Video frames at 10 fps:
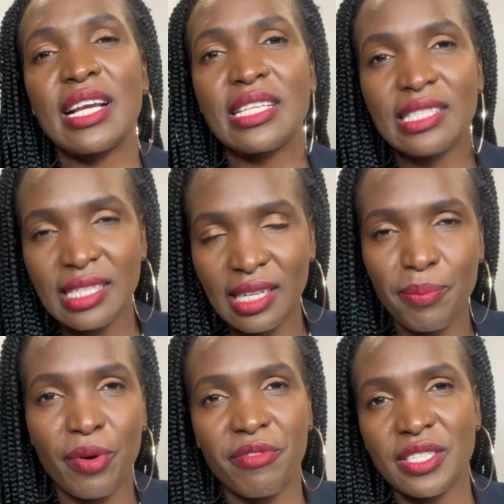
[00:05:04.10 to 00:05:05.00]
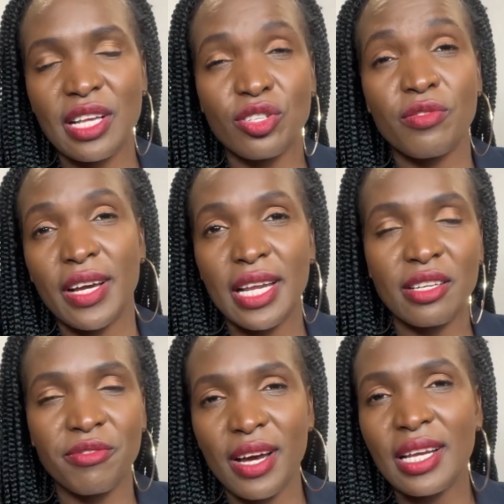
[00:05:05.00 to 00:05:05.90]
least 3 professors you've
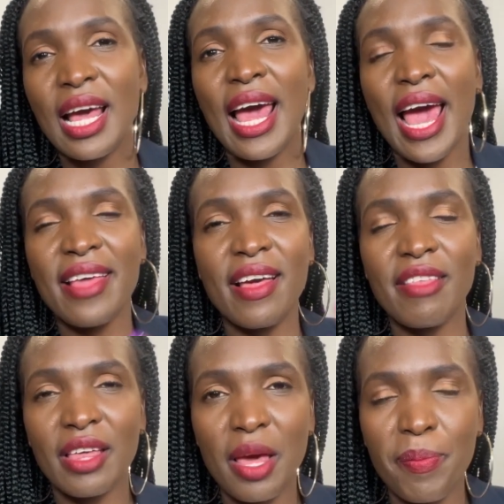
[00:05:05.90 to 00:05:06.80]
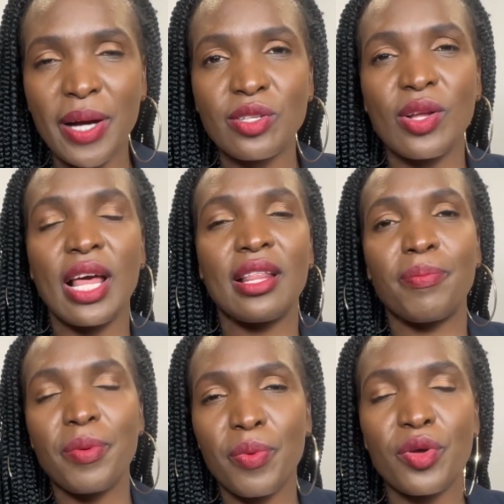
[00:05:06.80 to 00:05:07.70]
identified, either the key person and the
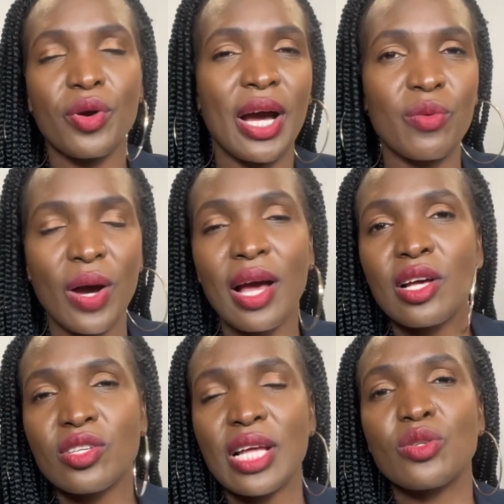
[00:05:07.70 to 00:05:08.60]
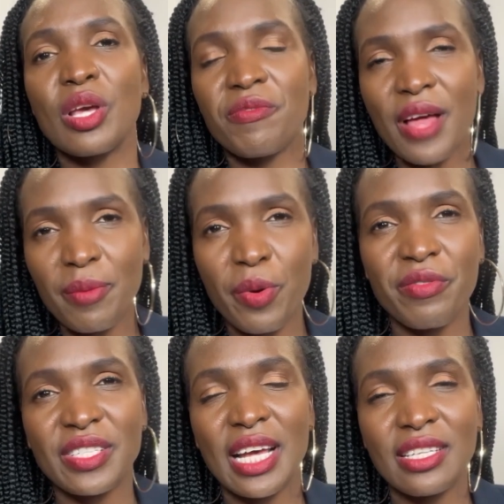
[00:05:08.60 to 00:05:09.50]
people you can work, so that if that
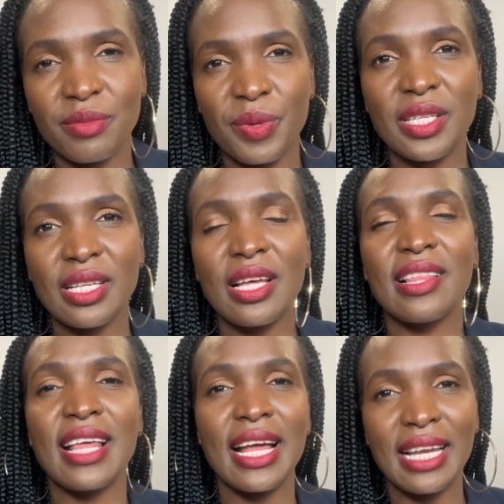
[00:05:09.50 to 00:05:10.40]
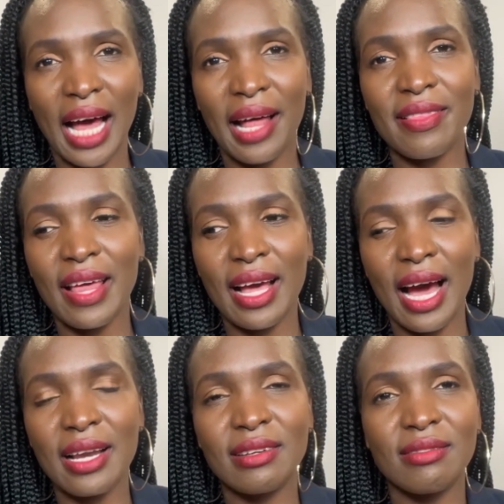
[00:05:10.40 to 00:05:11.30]
professor is busy, then they
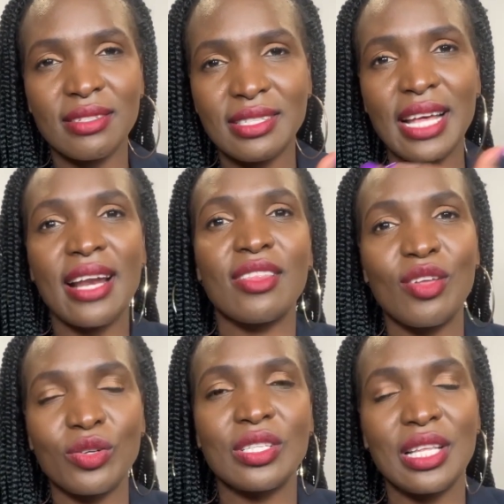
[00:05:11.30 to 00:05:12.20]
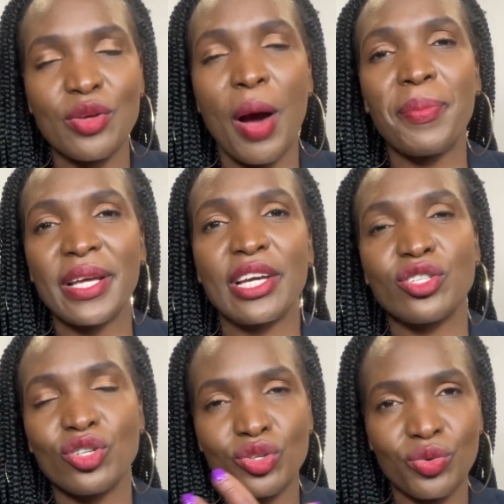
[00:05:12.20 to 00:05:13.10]
can send your
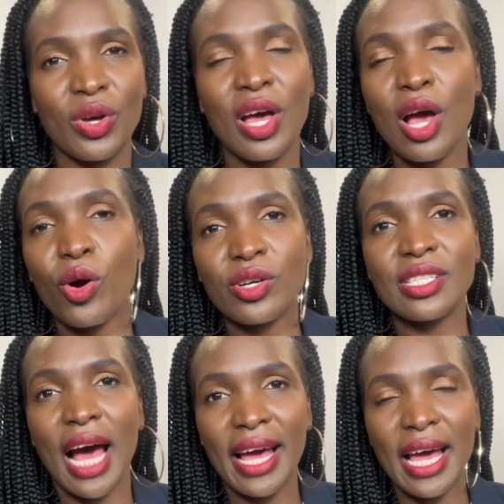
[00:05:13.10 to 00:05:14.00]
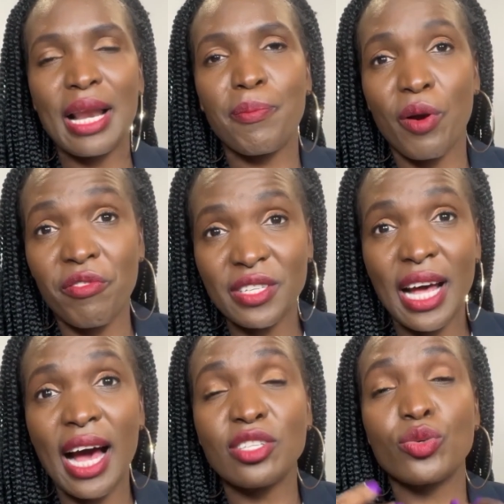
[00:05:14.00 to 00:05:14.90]
application to, because again, professor
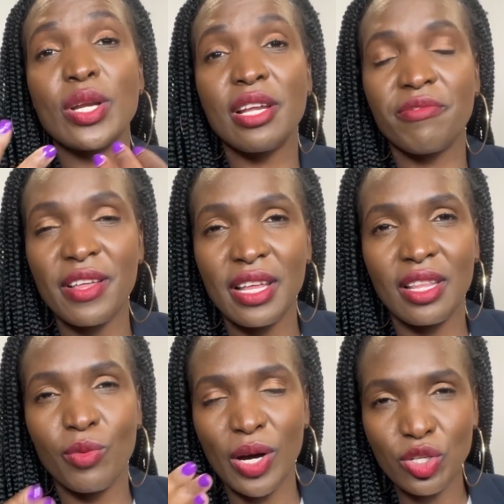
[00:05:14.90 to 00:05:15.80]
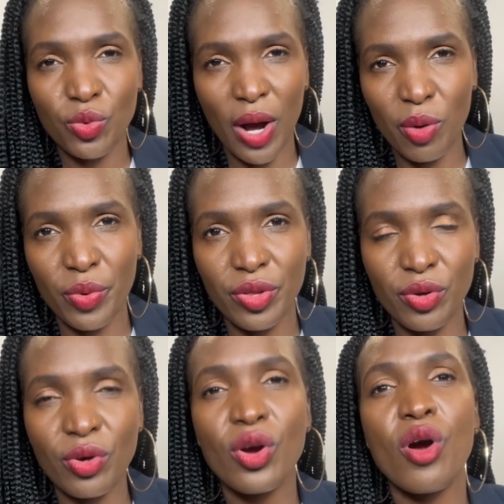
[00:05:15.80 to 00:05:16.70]
has to identify that they want to work with
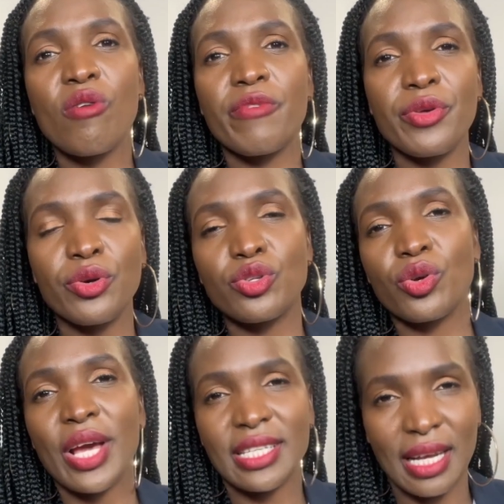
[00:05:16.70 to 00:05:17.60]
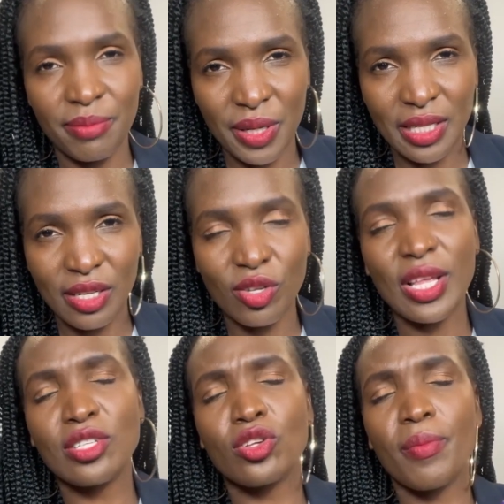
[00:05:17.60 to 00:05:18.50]
you for you to get admitted. So
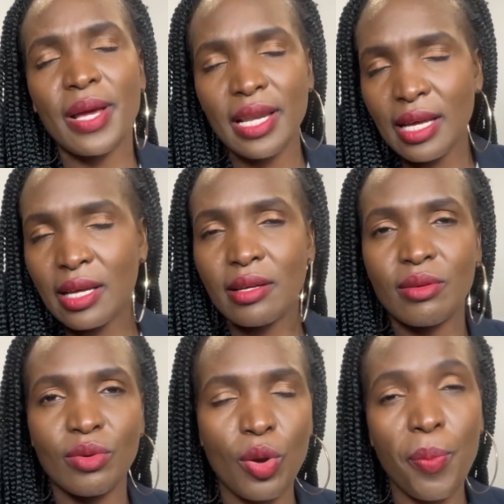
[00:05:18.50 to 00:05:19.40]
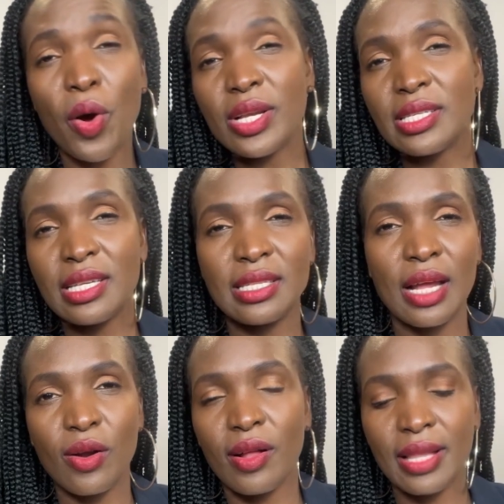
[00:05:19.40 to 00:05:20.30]
there's so many, policies
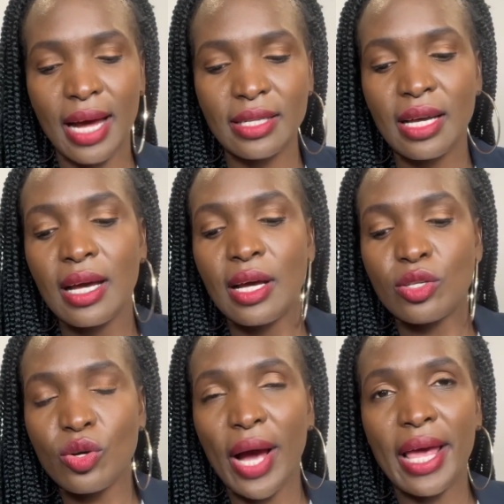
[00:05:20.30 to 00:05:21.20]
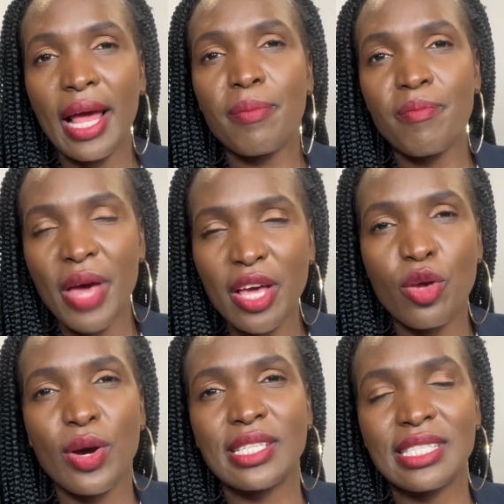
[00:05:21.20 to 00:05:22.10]
and all that. So again, make
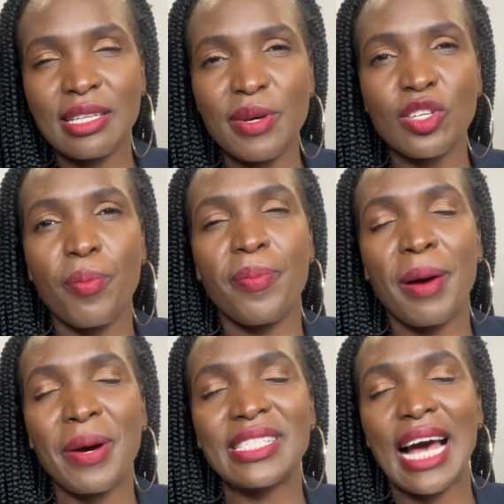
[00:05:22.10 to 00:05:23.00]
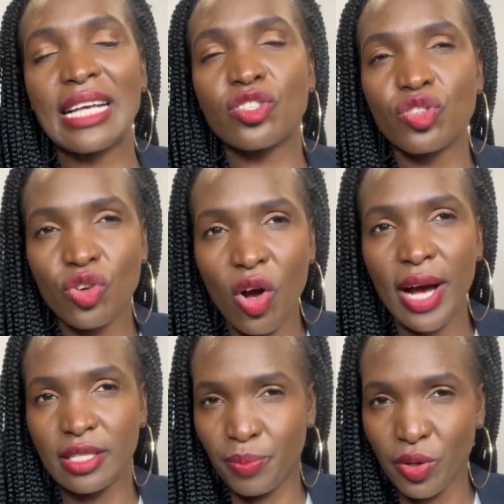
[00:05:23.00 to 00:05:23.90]
your statement of purpose as strong
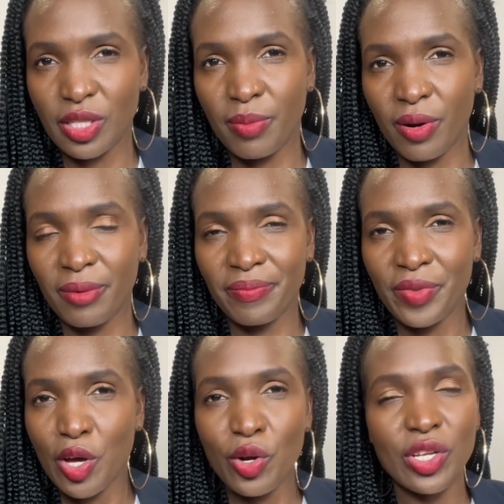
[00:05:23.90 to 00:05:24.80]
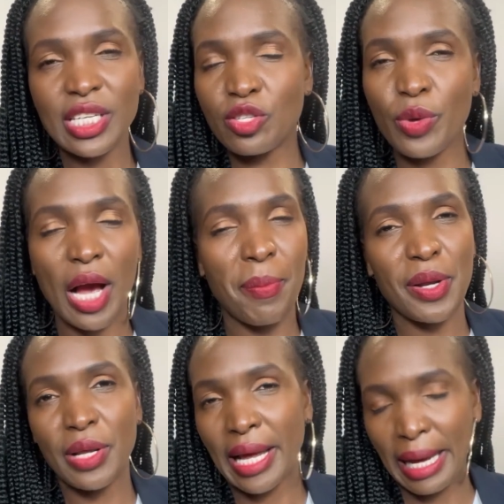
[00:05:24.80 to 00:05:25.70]
as possible. Don't just wake up and
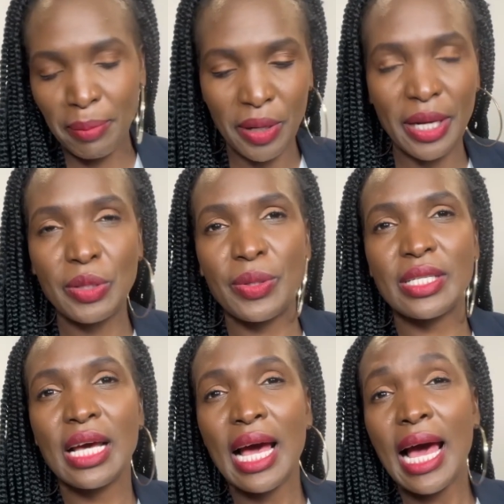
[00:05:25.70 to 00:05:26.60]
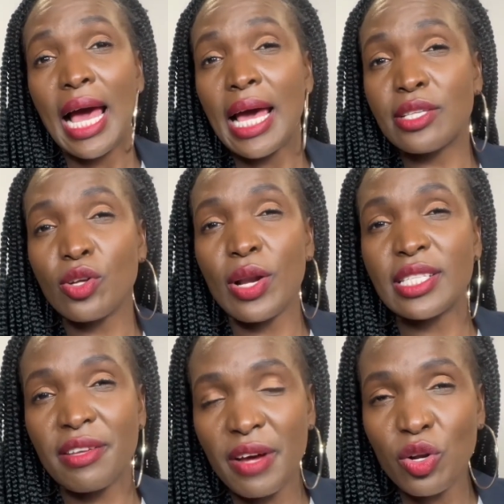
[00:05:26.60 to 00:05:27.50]
you're like, I'm gonna do it. It's always
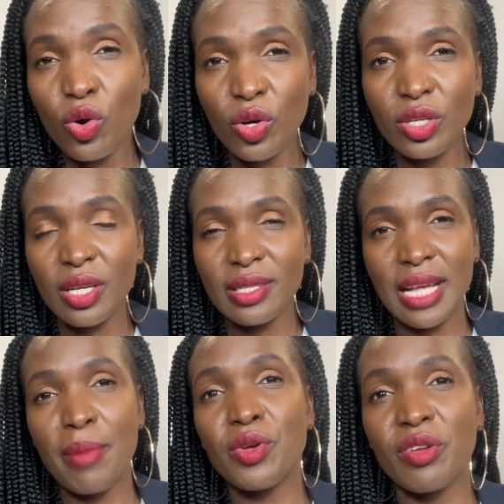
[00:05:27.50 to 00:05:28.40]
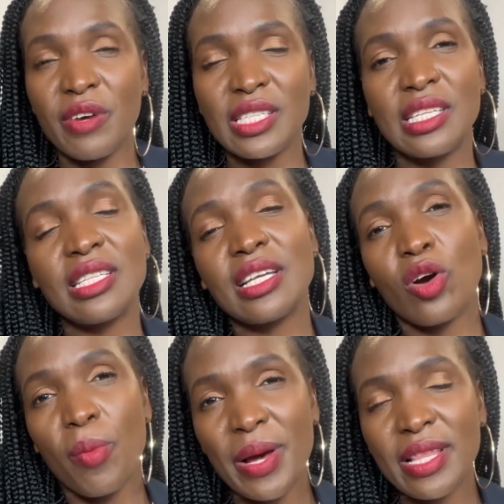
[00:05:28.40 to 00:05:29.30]
even good. Some universities
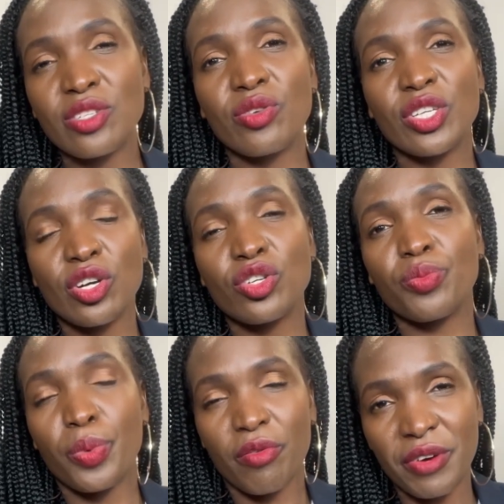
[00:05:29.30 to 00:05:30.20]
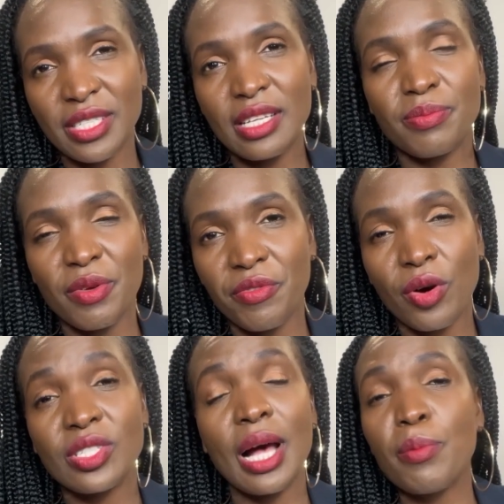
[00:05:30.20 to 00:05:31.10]
recommend that you reach out to professors before,
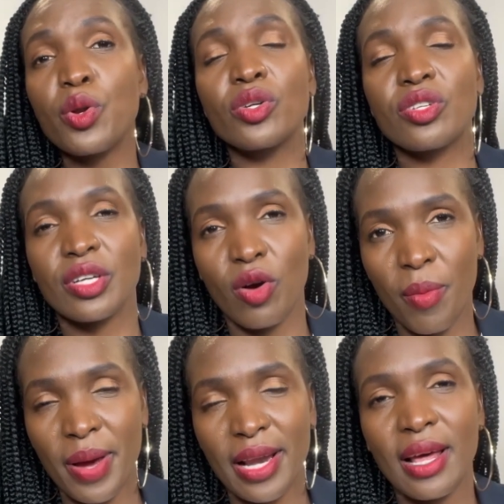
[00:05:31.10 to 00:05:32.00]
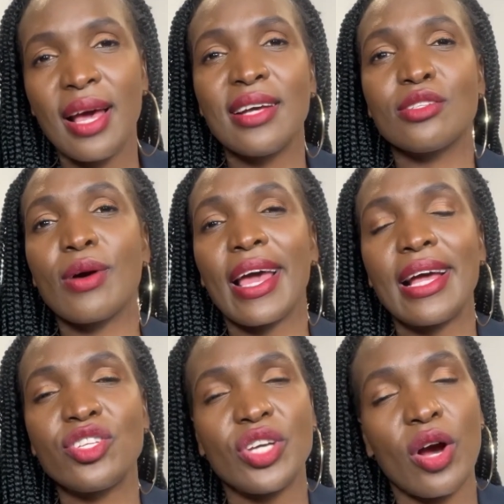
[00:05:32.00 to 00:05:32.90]
some don't recommend. So
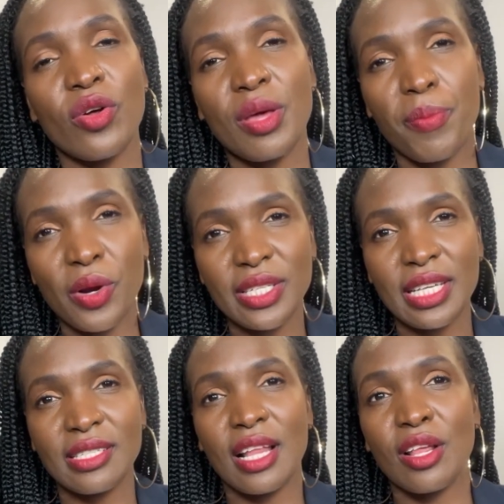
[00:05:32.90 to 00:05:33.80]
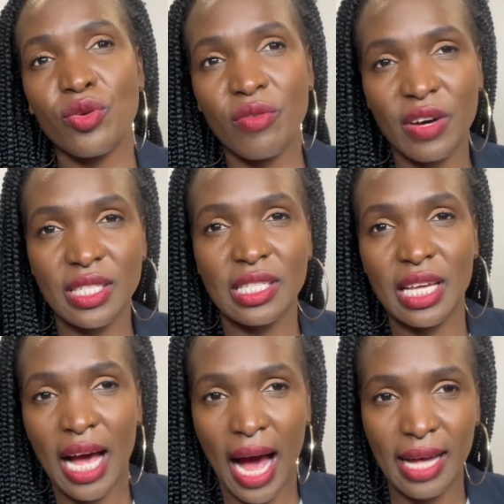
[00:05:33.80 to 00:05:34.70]
again, check on the policies that the university
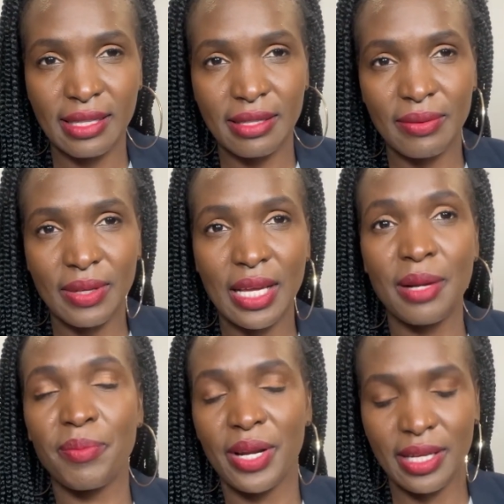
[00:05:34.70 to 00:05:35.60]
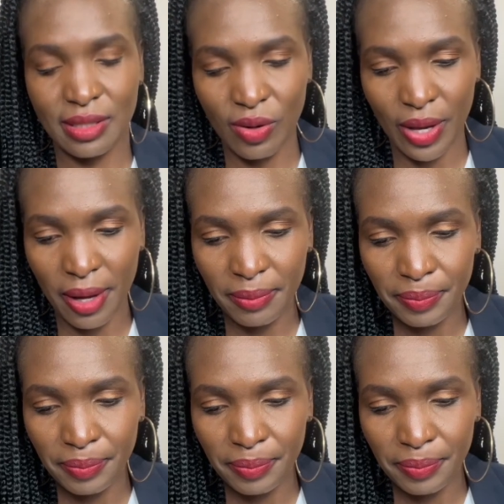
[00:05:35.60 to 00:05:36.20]
has in place, okay?